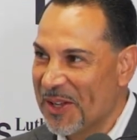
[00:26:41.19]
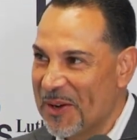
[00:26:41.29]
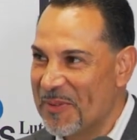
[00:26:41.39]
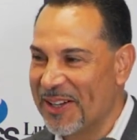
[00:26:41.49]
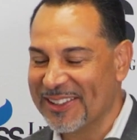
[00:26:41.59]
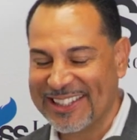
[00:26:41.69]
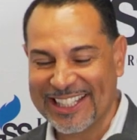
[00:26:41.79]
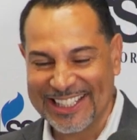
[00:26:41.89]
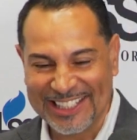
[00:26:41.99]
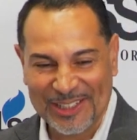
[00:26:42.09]
about
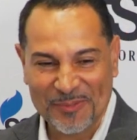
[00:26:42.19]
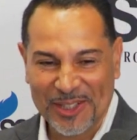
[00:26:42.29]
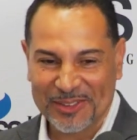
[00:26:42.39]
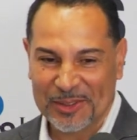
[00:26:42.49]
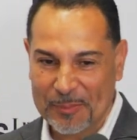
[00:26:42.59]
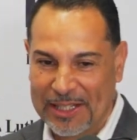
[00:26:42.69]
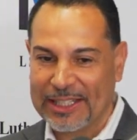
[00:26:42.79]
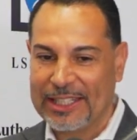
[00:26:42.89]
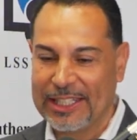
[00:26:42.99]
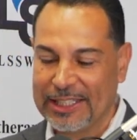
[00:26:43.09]
that, about the
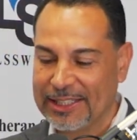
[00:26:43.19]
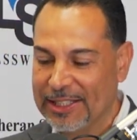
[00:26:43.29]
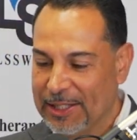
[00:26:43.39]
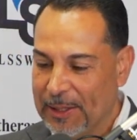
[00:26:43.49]
Medicaid,